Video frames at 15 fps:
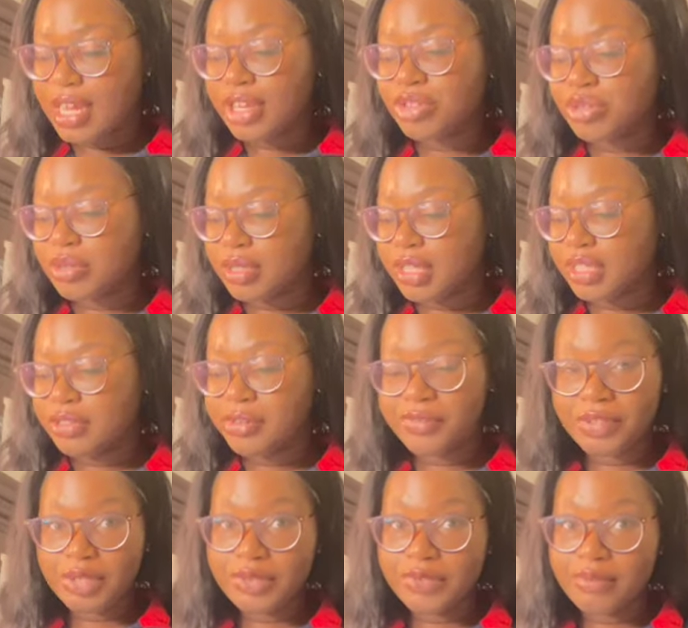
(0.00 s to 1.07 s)
do look at the
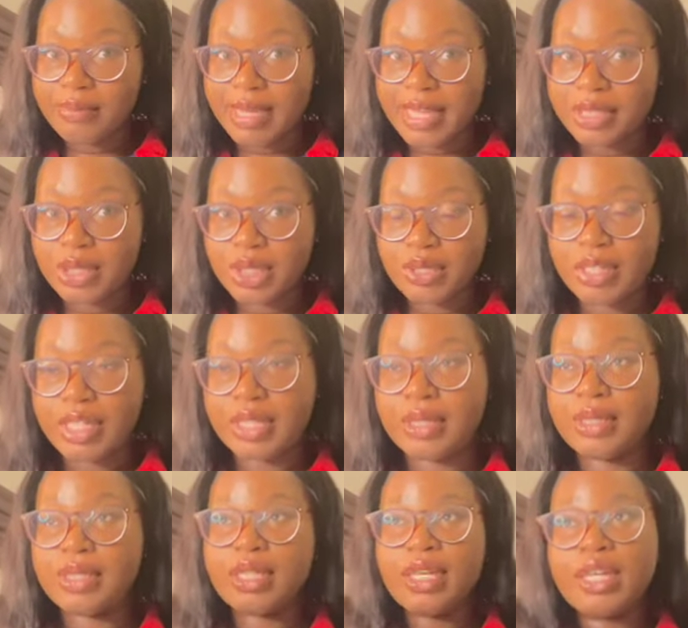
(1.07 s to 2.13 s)
reviews from past
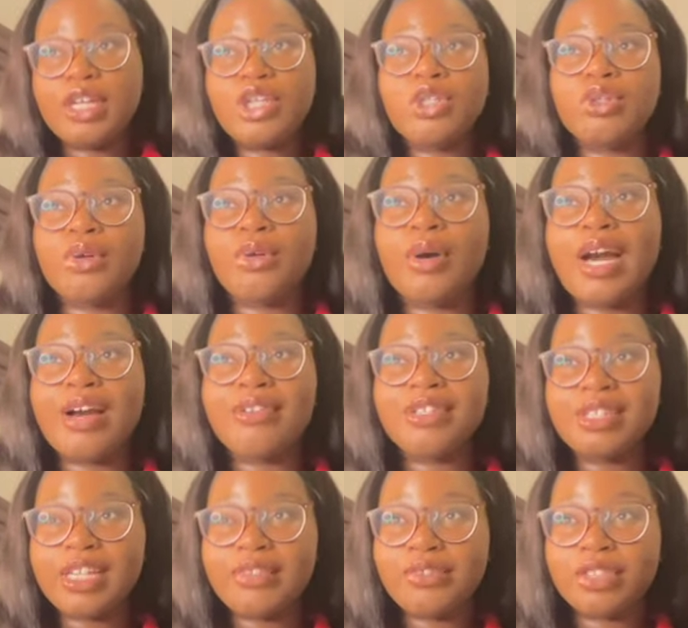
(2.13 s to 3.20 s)
students. So I was
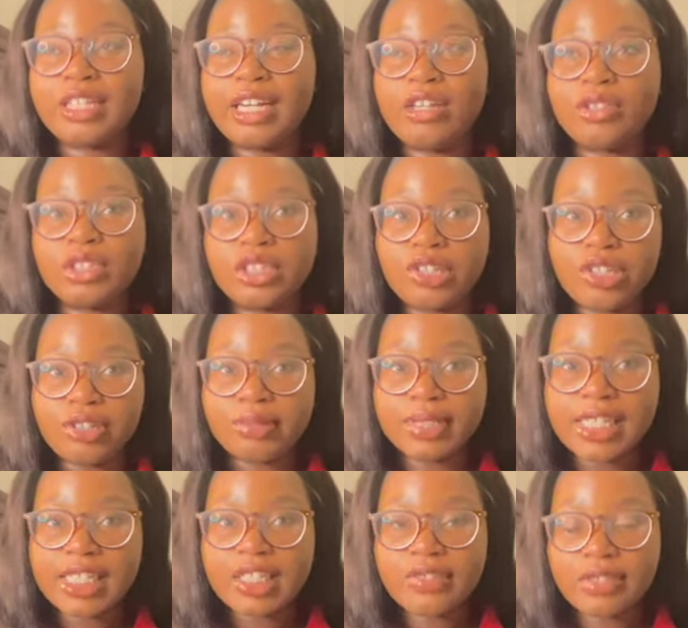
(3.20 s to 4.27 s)
thankful that I was in group
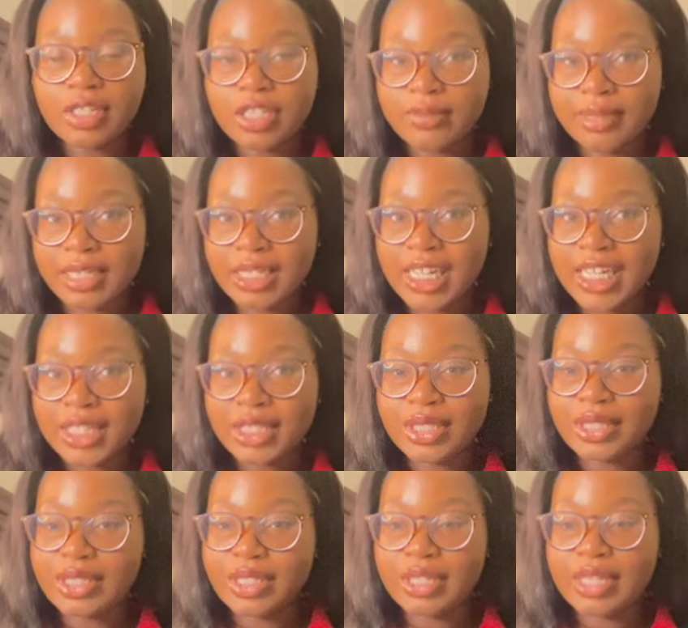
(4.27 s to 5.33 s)
chats for a lot of my
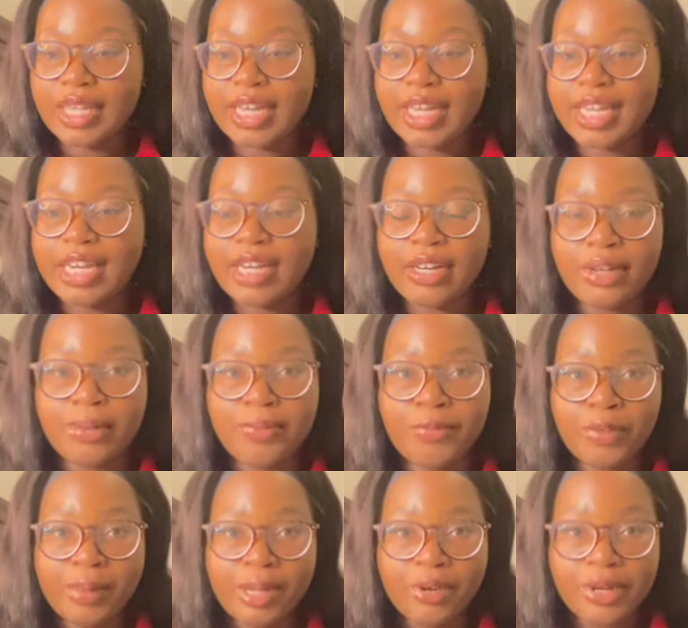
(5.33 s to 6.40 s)
classes, and like for
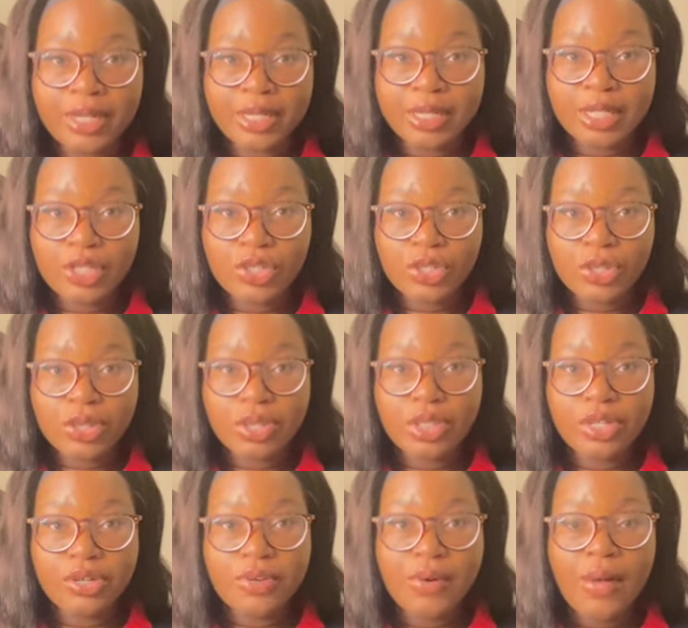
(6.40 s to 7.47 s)
my organizations
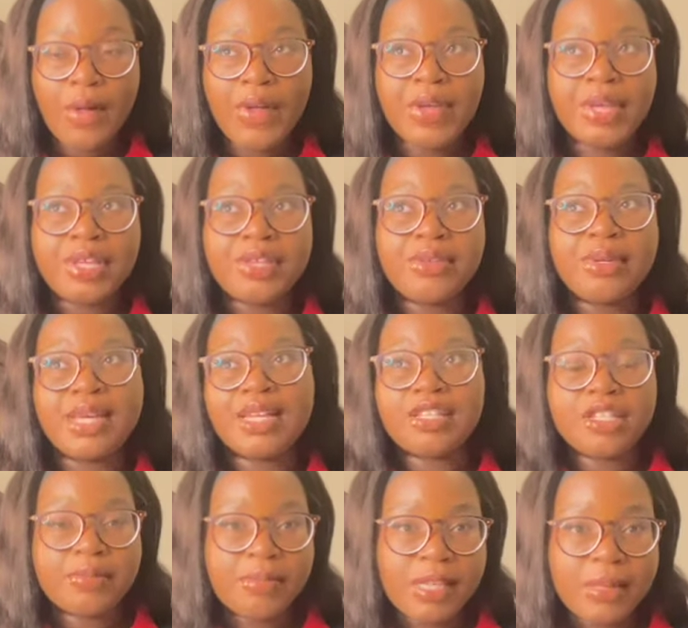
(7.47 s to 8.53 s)
too. You get
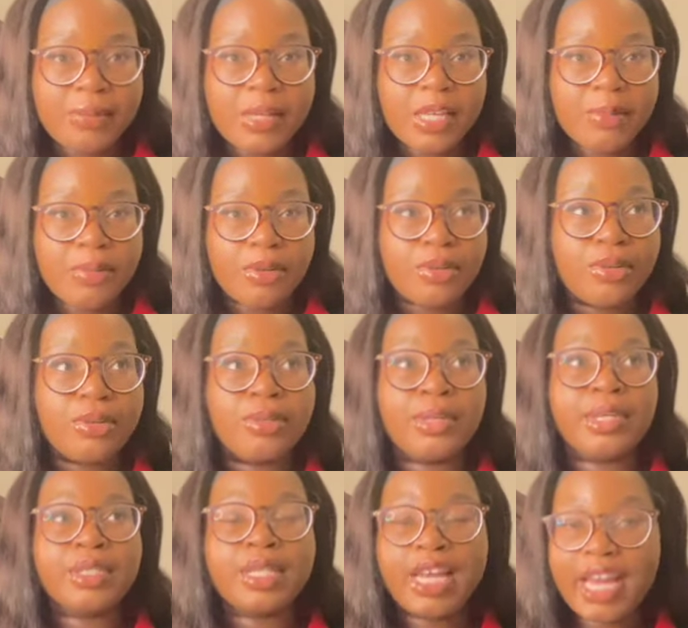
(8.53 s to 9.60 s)
to meet people who are
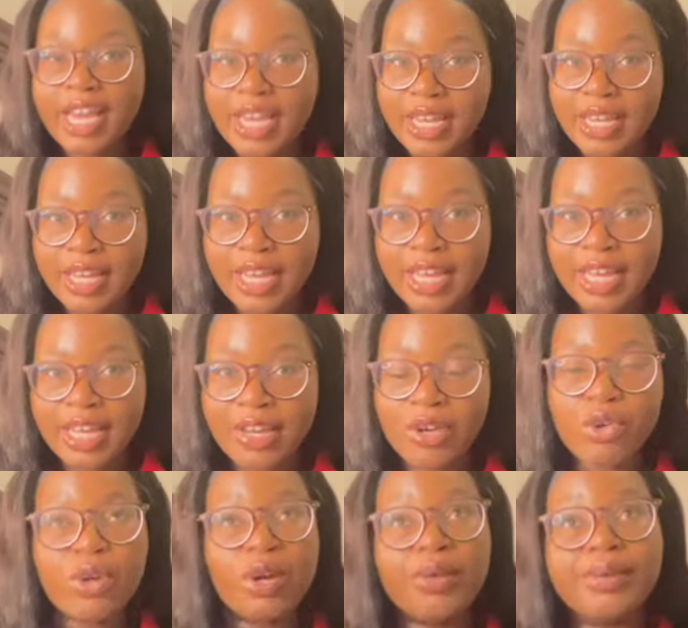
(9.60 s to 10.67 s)
taking
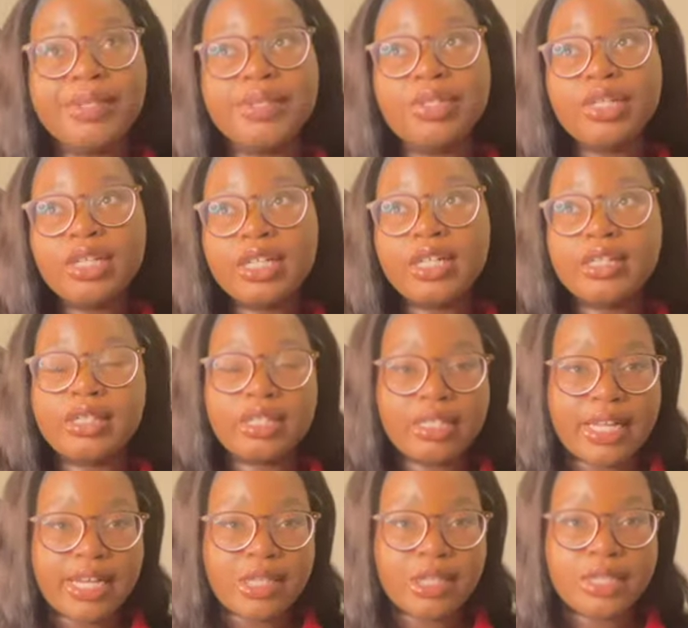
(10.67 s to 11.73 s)
or took the
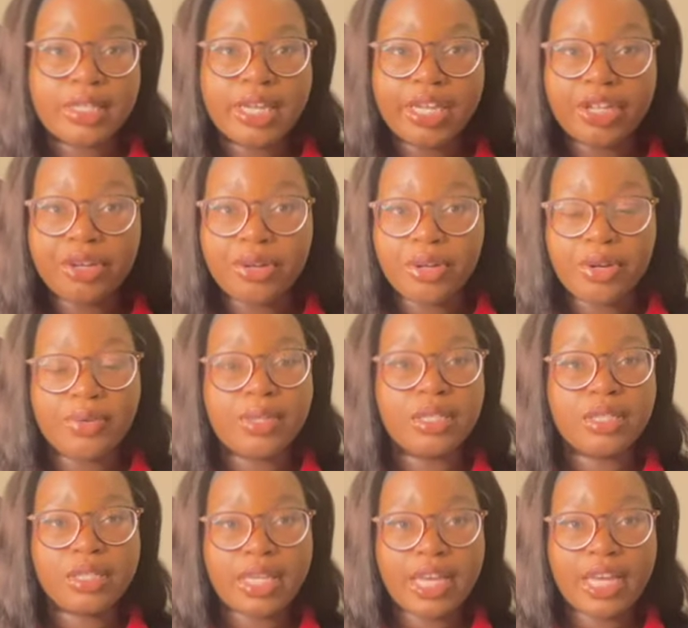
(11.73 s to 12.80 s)
classes that you're going to
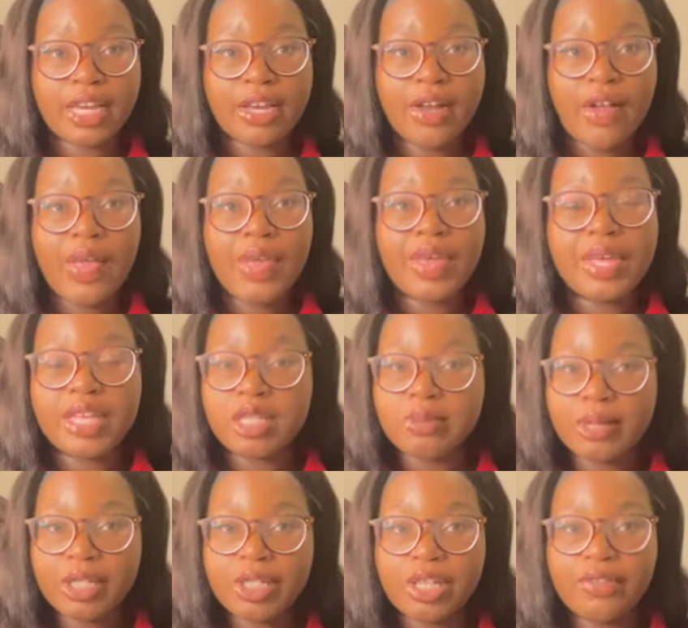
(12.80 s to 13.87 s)
take,
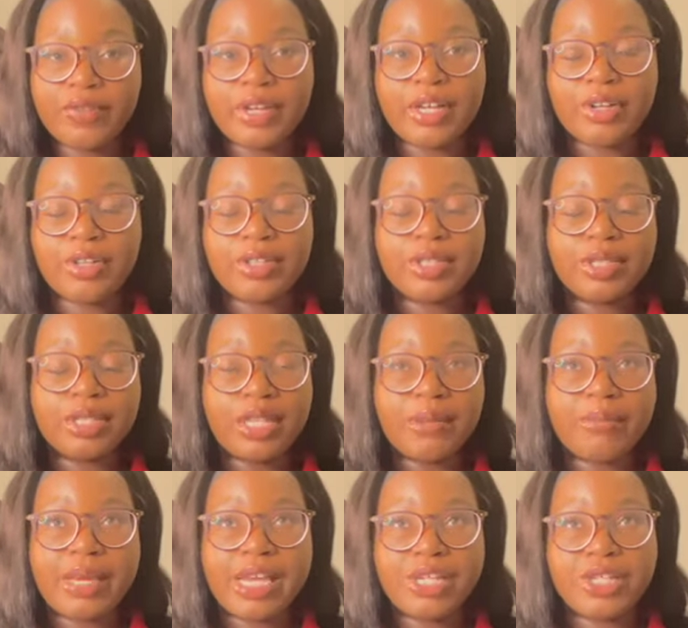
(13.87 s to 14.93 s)
especially if y'all are in the same
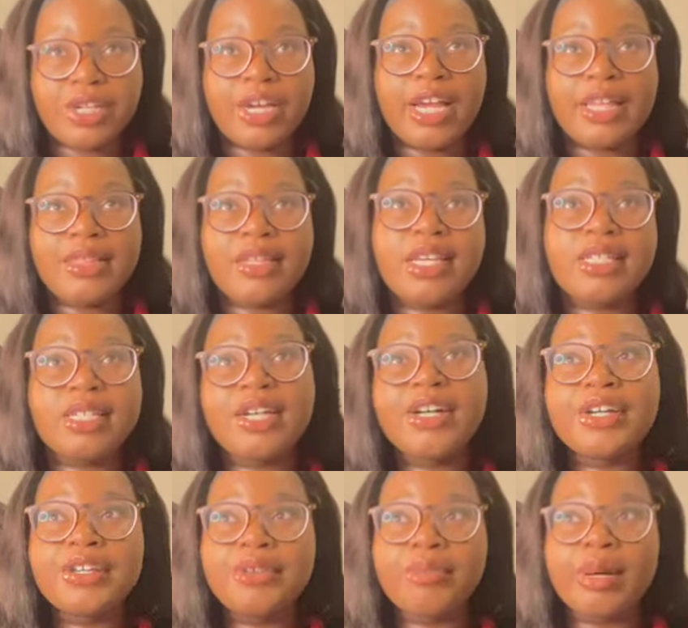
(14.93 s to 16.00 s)
major, and they tell
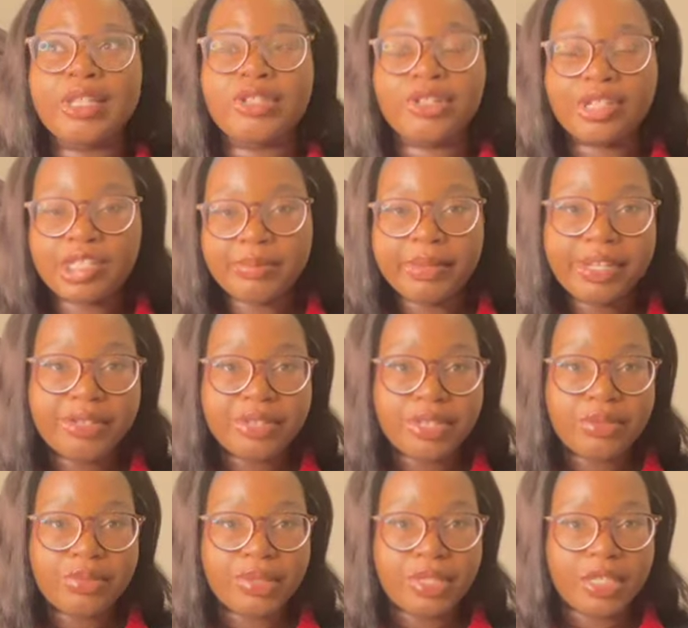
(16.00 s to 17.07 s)
you about their experiences
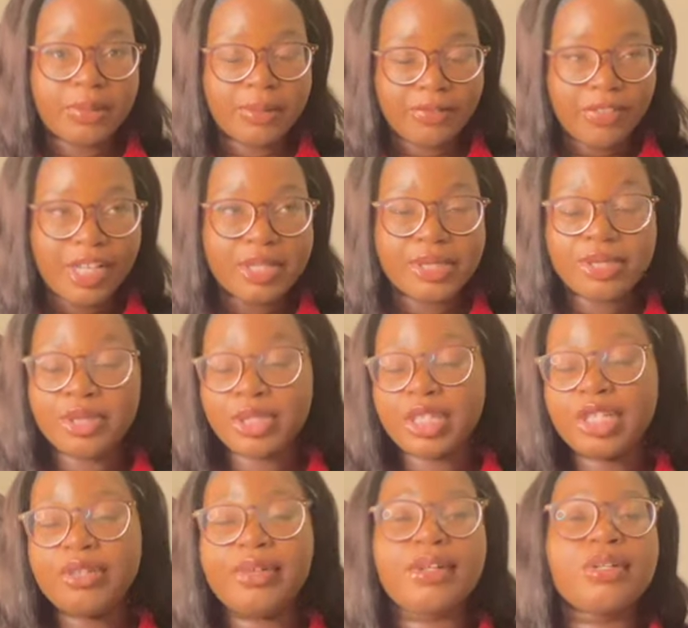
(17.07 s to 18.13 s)
with these professors. And
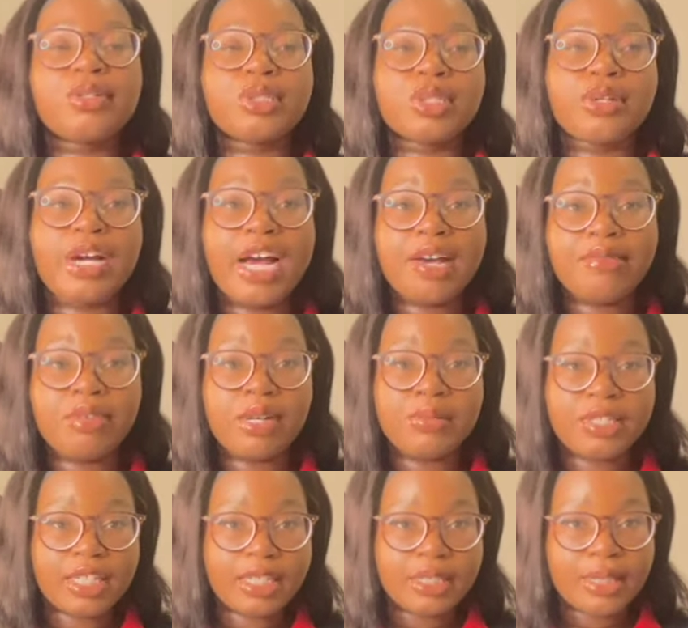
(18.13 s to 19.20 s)
you also have
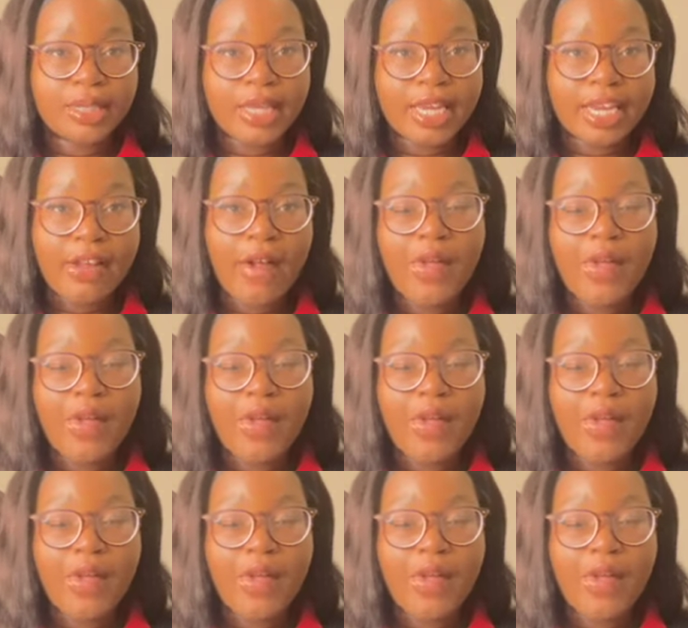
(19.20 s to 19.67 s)
websites like